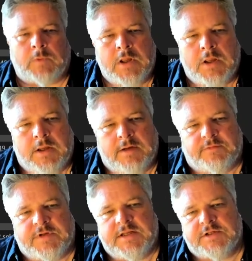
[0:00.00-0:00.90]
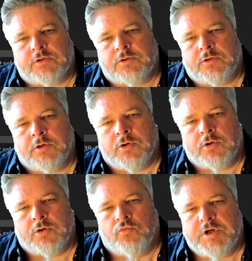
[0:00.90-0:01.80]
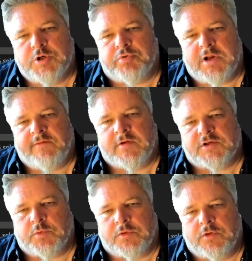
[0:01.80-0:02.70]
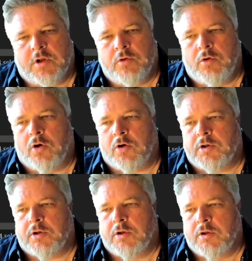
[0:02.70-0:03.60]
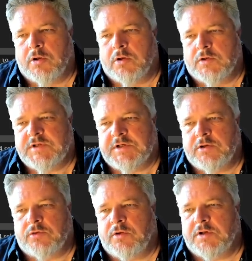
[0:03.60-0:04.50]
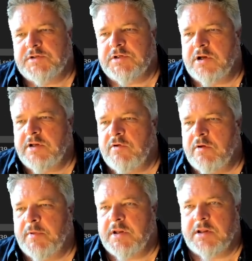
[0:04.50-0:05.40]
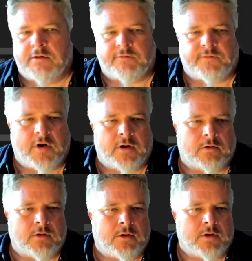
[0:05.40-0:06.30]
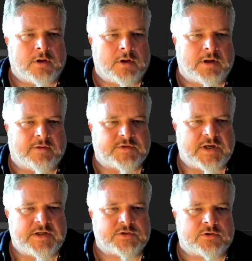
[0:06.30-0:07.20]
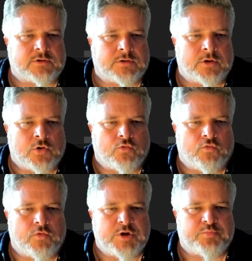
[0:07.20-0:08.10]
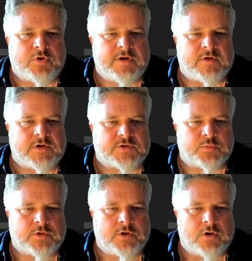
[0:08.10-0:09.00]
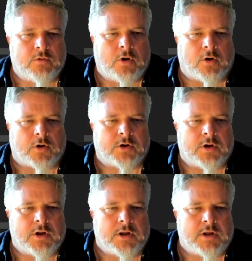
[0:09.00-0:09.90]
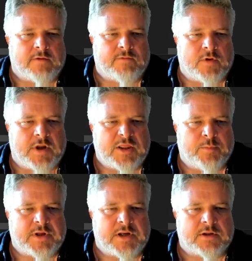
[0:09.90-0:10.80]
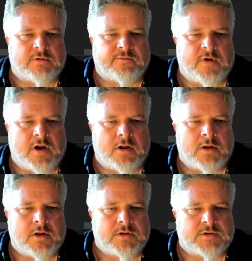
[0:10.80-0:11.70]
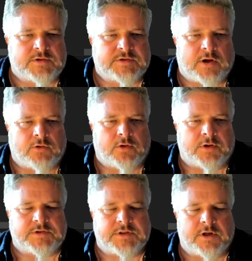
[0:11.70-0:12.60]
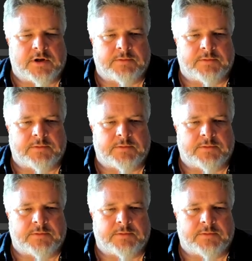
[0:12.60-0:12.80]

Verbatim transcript: If 10 is on, read previous with no lock, setting on 99 if you're at the beginning of the file. If 10 is on, read previous with no lock. If you hit the beginning of the file, set on 99.